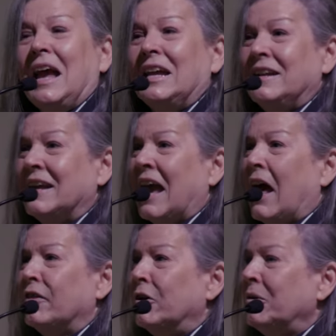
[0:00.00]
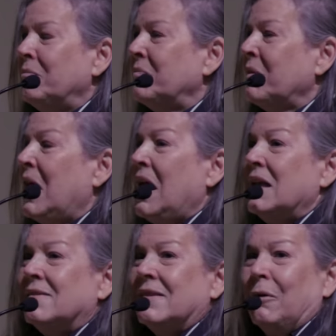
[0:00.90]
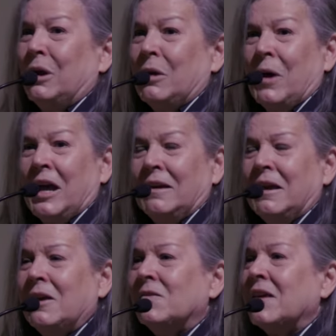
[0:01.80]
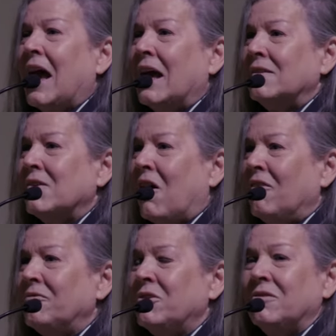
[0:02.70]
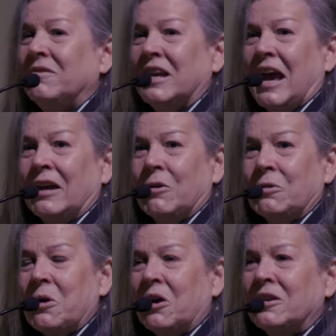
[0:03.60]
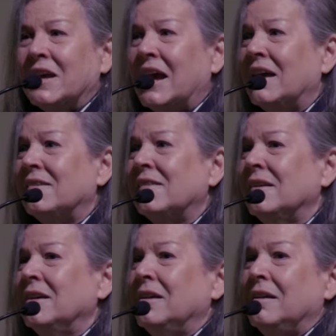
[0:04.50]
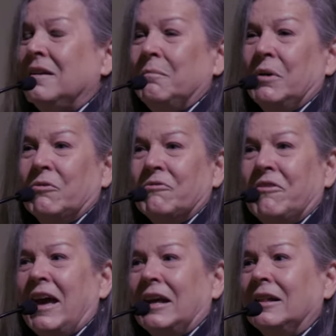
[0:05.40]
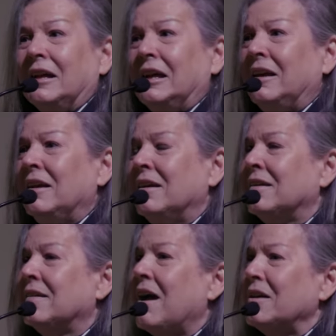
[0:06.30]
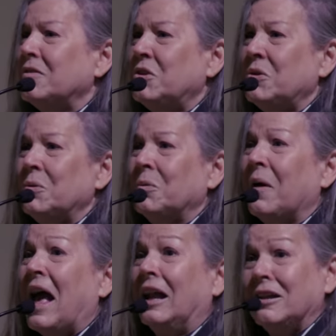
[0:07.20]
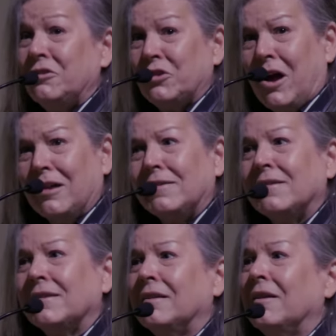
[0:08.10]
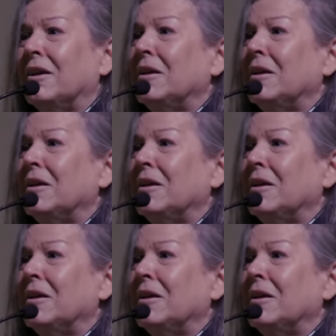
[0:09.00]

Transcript: and to gather. So anyway, here's a hats off to Diego Cortez, Bill Fagaly, to Ellen Johnson,